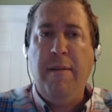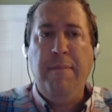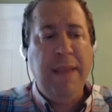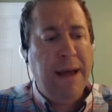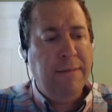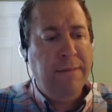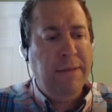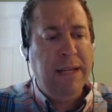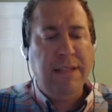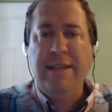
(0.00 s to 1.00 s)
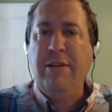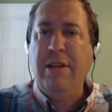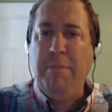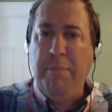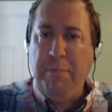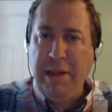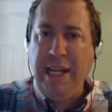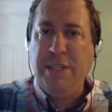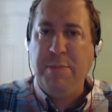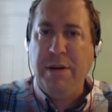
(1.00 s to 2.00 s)
not necessarily
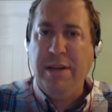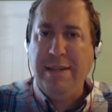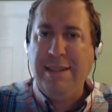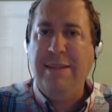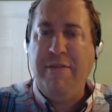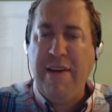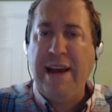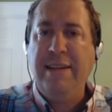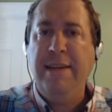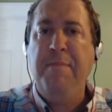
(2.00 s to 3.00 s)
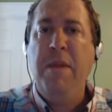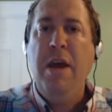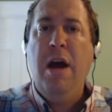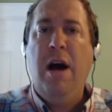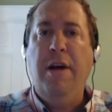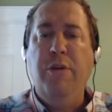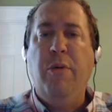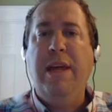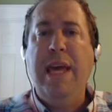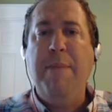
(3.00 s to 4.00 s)
bleach, but a disinfectant. You
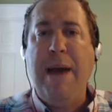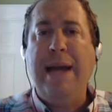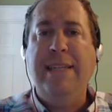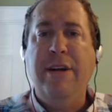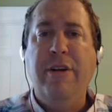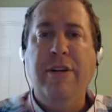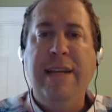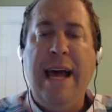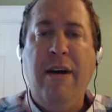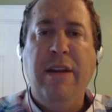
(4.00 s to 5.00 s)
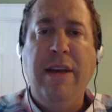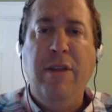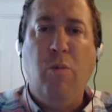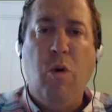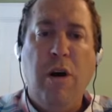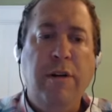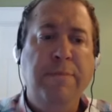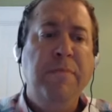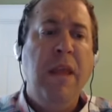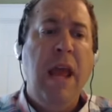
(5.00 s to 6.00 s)
want to keep bacteria down in the water.
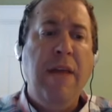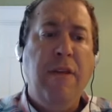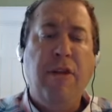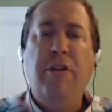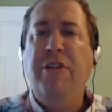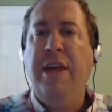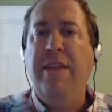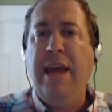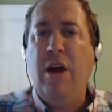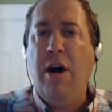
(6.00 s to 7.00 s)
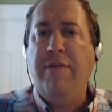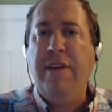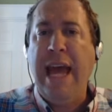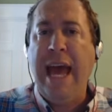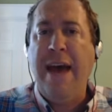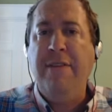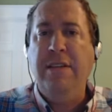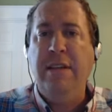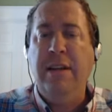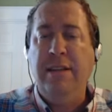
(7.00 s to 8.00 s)
And the third thing they often have is
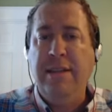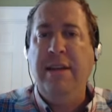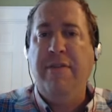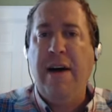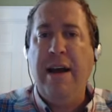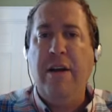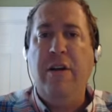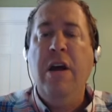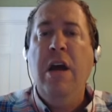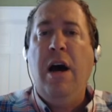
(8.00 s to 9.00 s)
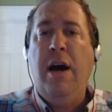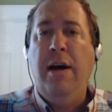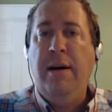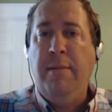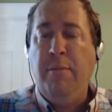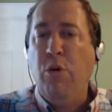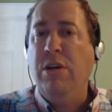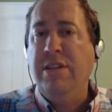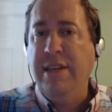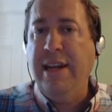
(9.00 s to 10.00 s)
an acidifier, a more
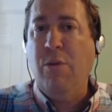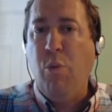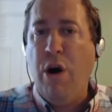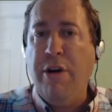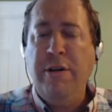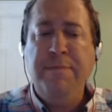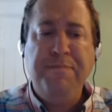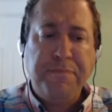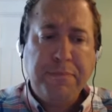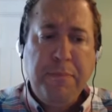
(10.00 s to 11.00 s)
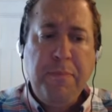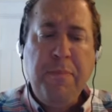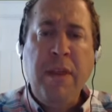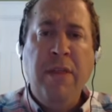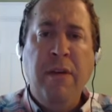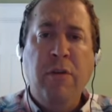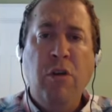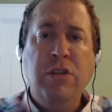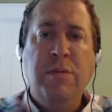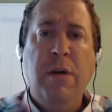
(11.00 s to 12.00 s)
acidic water. The
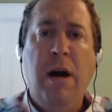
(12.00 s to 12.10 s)
rose